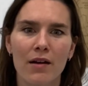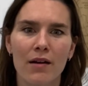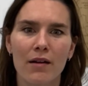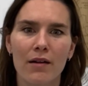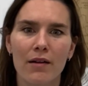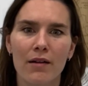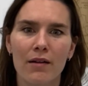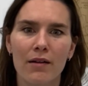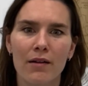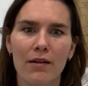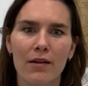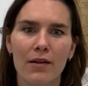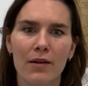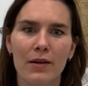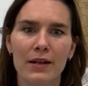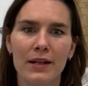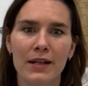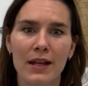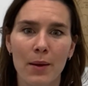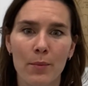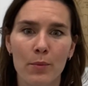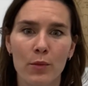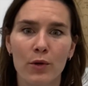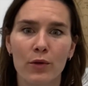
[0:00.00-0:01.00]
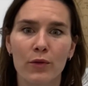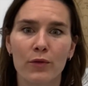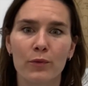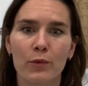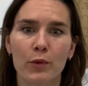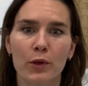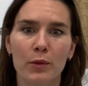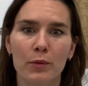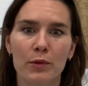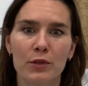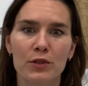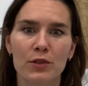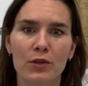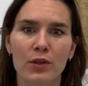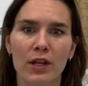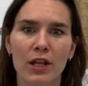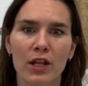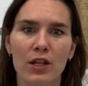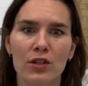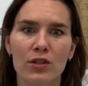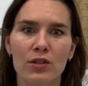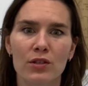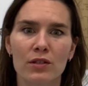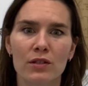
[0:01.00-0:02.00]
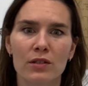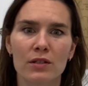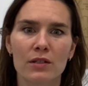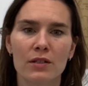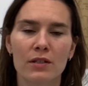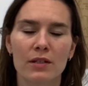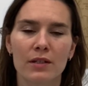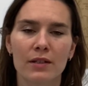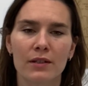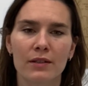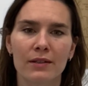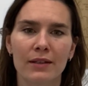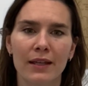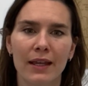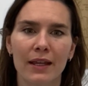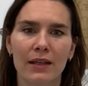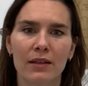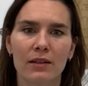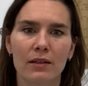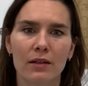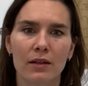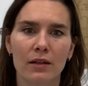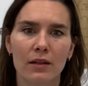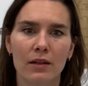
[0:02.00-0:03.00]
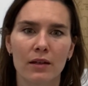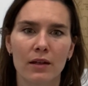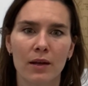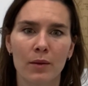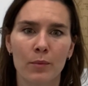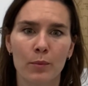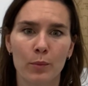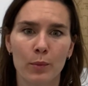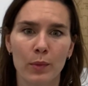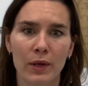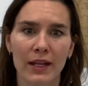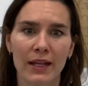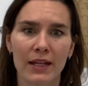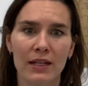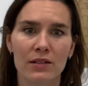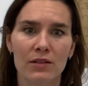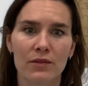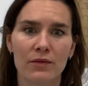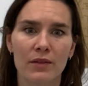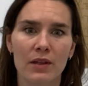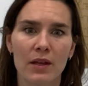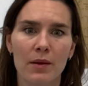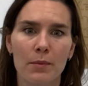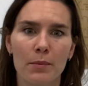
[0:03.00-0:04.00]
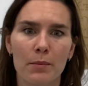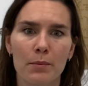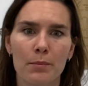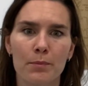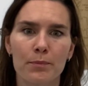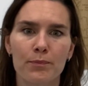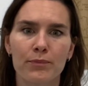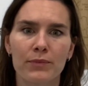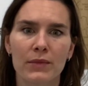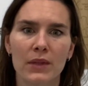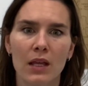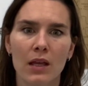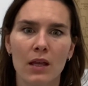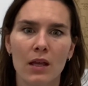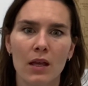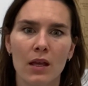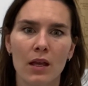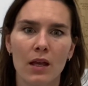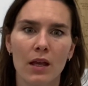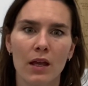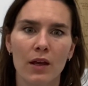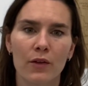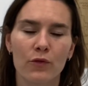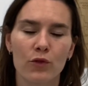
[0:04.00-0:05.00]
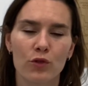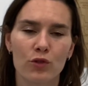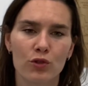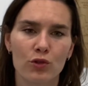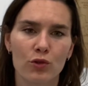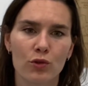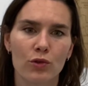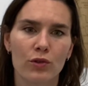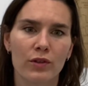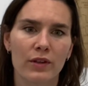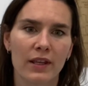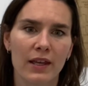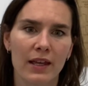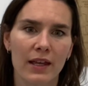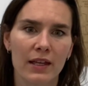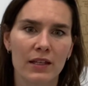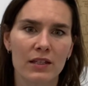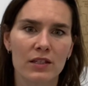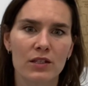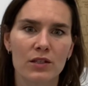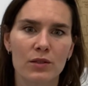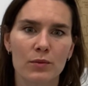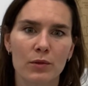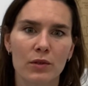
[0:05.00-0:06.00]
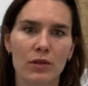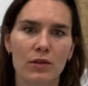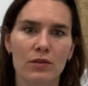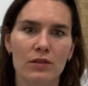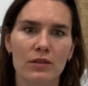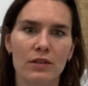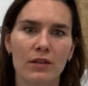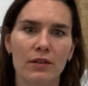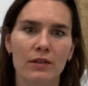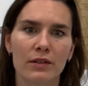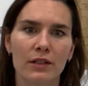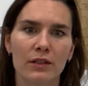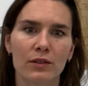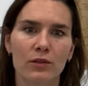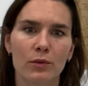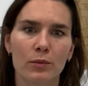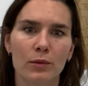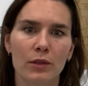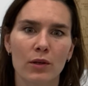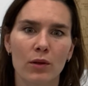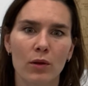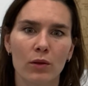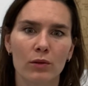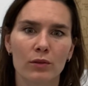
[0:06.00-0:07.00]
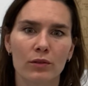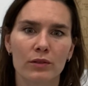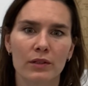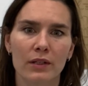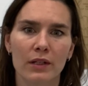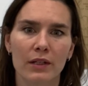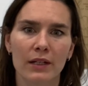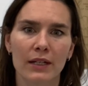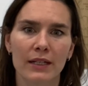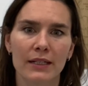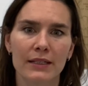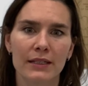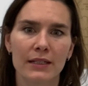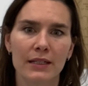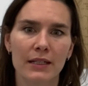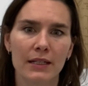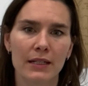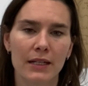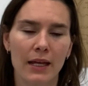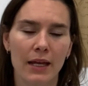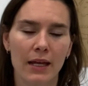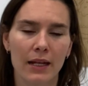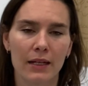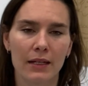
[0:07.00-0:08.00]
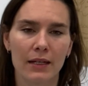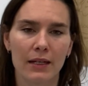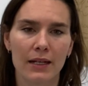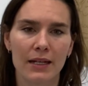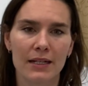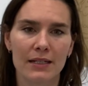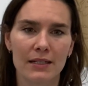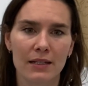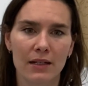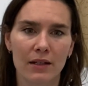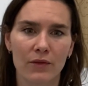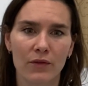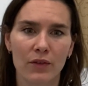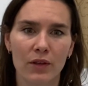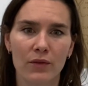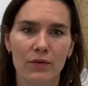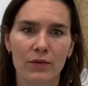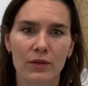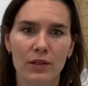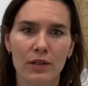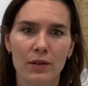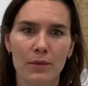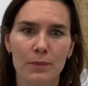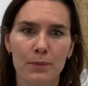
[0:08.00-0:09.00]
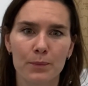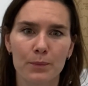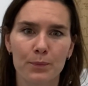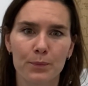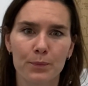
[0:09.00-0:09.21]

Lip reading: number of previous donations, date and place of them, and for sure the age, because they need to be older than 18 and less than 50.